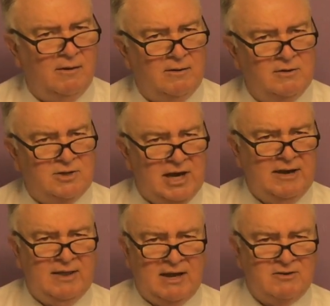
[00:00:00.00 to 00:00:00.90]
You say
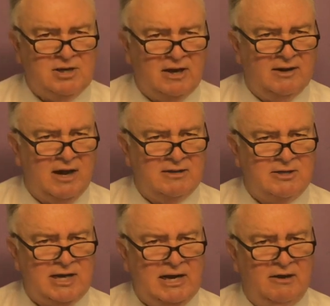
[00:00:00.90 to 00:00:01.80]
thou shalt not
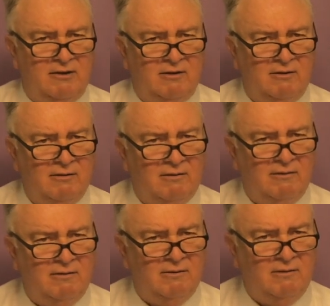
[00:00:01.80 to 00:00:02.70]
steal.
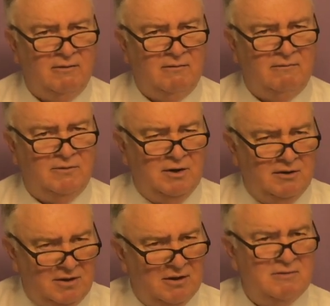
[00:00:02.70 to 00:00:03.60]
Do
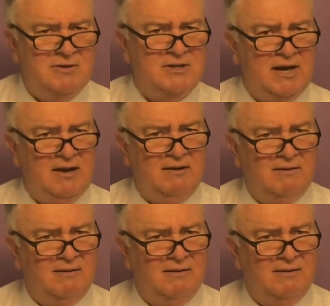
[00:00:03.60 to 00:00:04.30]
you steal?